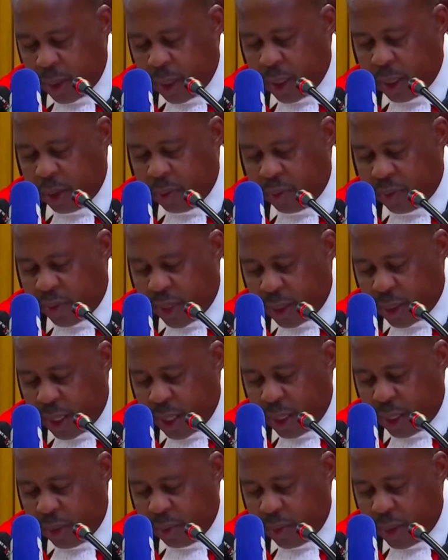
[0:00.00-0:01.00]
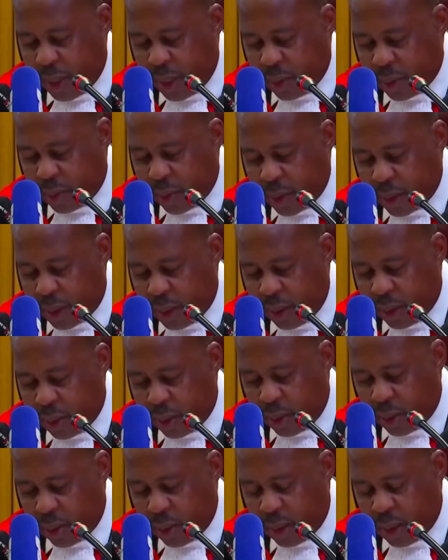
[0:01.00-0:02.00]
and vital evidence was
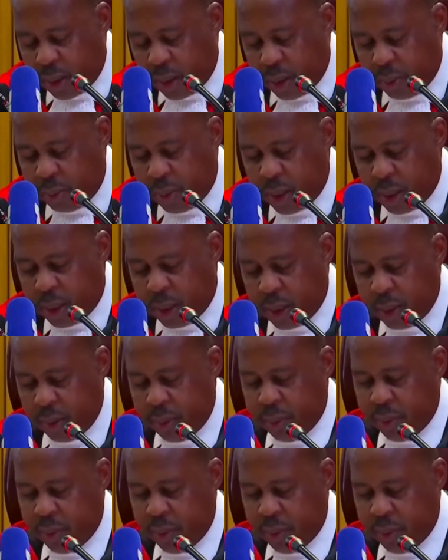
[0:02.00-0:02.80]
destroyed in the matter.